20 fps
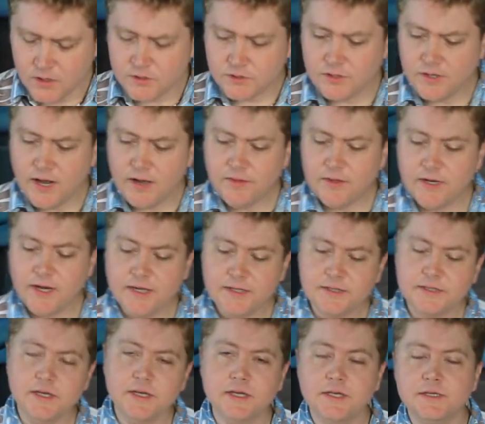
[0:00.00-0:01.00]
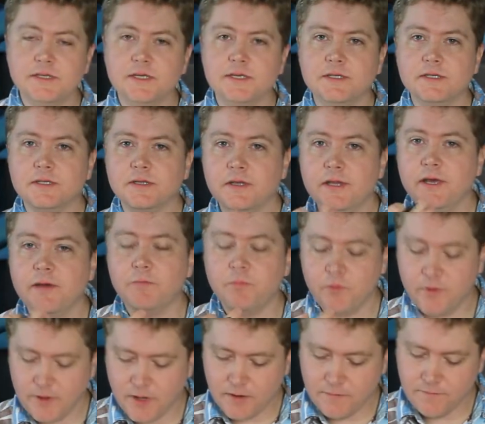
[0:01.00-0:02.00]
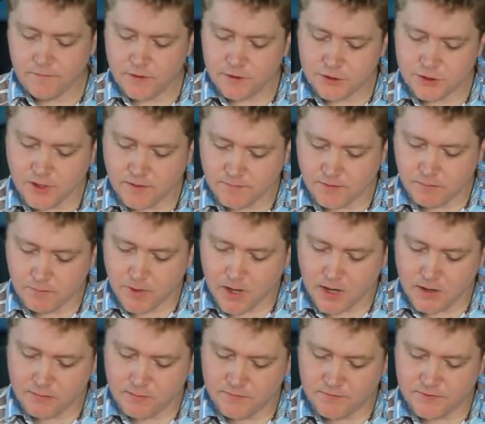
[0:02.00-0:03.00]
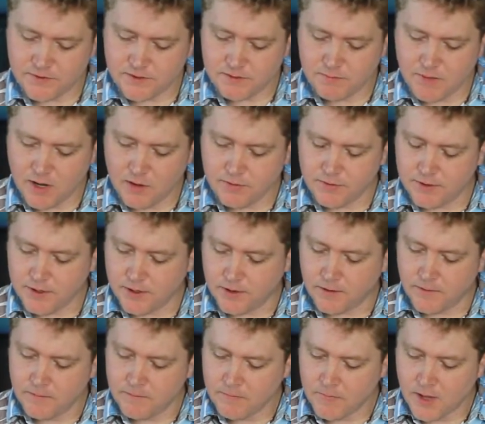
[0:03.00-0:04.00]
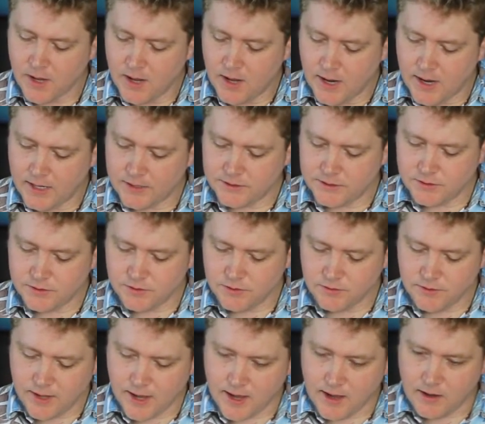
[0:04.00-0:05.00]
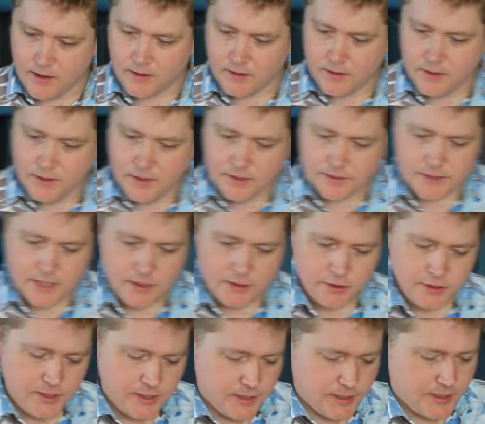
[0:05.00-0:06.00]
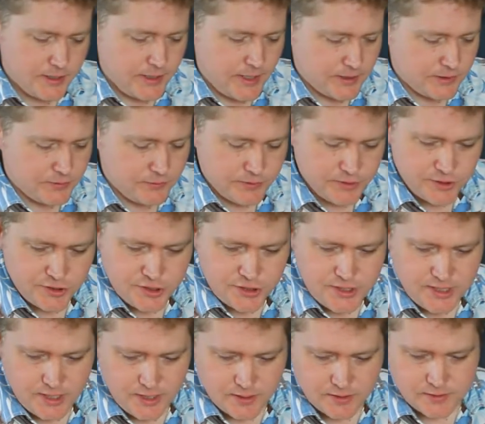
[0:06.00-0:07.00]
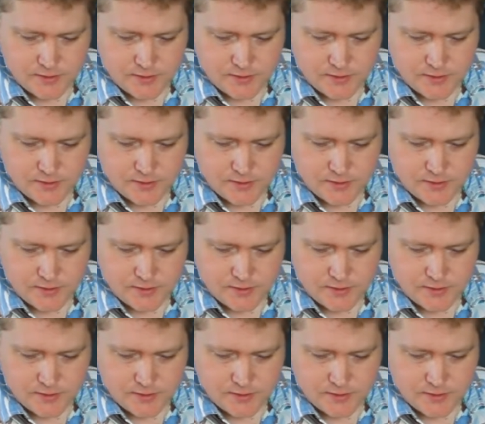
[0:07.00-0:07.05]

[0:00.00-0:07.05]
So now the next thing is his lip. We've got to finish off the bottom of his mouth here. And to do that, it's actually going to connect to his cheek.